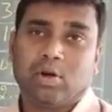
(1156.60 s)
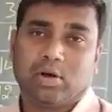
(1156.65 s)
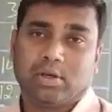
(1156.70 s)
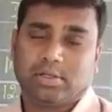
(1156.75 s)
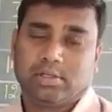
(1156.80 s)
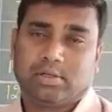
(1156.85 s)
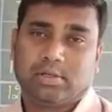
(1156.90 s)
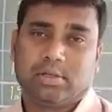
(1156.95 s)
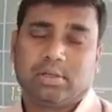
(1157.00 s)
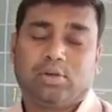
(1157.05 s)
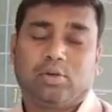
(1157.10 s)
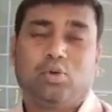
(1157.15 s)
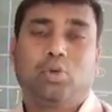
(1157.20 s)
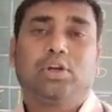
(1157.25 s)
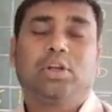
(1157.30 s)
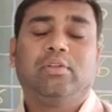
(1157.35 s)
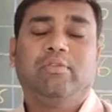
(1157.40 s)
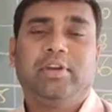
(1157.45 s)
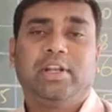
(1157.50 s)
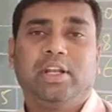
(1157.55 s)
cost.
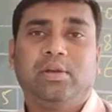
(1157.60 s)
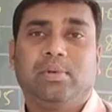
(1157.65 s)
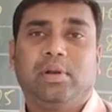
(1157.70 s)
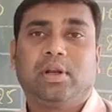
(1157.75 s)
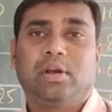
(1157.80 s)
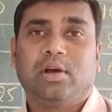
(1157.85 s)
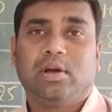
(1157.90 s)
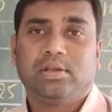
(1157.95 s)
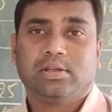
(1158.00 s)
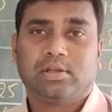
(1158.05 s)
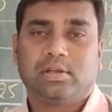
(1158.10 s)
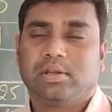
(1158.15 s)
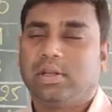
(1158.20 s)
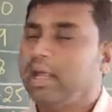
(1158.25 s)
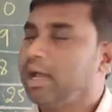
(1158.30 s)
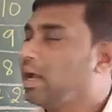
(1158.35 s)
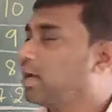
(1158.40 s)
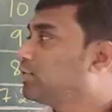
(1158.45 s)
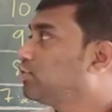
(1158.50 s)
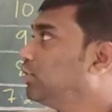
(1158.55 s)
Total variable cost,
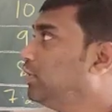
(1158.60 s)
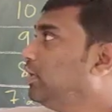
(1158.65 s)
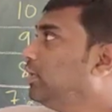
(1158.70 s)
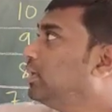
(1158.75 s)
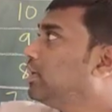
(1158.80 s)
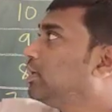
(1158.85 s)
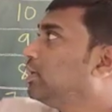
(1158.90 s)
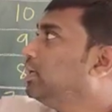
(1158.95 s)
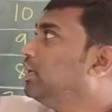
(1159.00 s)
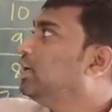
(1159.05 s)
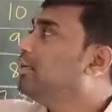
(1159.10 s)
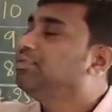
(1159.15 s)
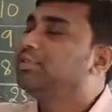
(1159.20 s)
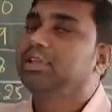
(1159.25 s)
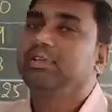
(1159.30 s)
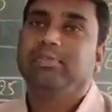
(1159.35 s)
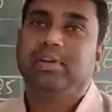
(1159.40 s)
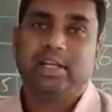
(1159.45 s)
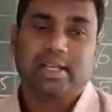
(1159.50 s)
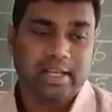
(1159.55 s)
actually the
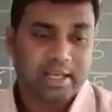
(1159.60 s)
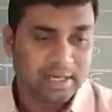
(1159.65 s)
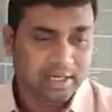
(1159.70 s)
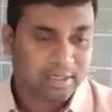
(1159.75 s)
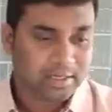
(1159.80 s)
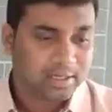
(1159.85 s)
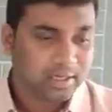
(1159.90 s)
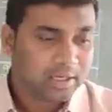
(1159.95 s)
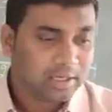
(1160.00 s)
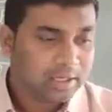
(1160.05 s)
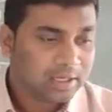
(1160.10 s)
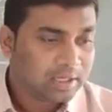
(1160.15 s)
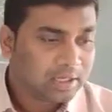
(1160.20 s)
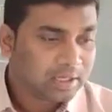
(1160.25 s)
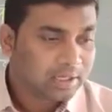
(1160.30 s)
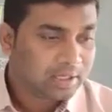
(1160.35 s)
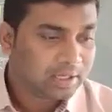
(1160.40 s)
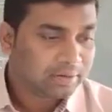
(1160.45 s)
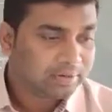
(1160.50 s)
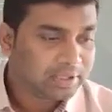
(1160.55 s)
TFC will
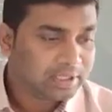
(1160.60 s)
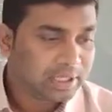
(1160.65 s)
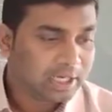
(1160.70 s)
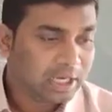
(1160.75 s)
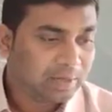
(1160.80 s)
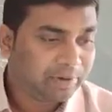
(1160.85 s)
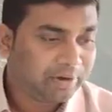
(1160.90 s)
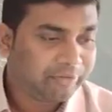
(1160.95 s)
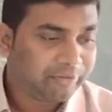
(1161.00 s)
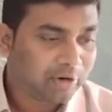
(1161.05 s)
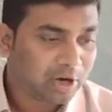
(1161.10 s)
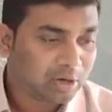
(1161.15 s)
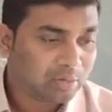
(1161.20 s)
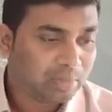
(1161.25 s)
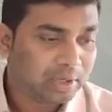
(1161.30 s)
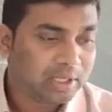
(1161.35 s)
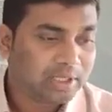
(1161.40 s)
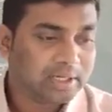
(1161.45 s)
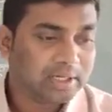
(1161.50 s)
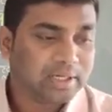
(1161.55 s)
get with the help of
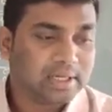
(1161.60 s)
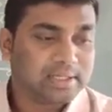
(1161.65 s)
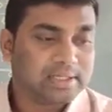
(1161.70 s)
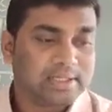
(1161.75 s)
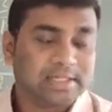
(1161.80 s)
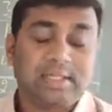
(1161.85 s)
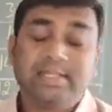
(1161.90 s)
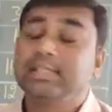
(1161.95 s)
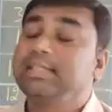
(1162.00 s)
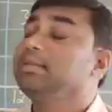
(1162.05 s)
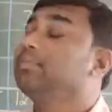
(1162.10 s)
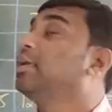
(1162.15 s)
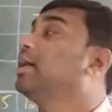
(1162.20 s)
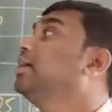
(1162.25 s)
formula, that is TC